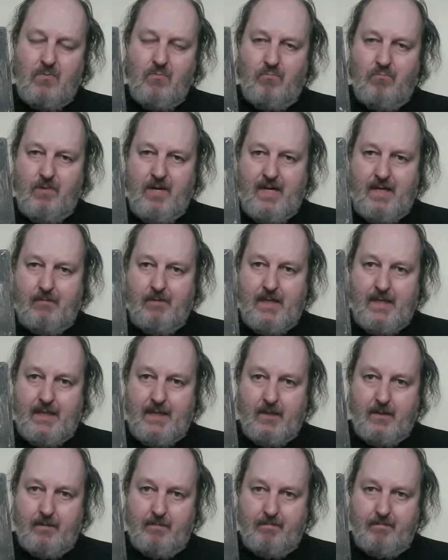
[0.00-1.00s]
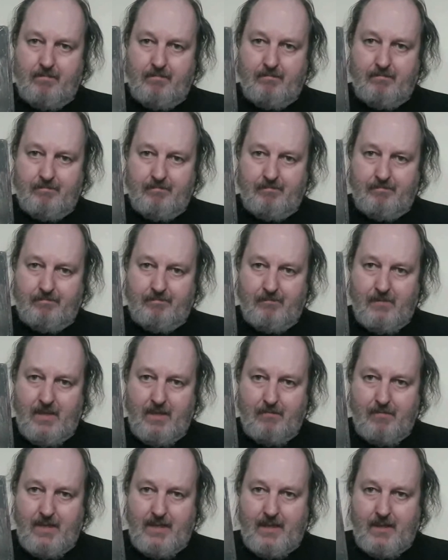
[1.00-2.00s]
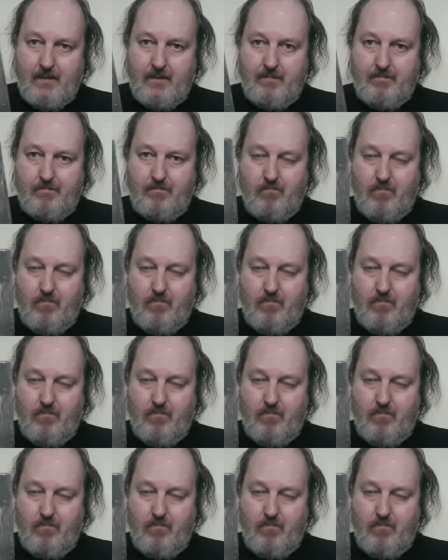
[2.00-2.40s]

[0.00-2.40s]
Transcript: Really, really good, really, really good,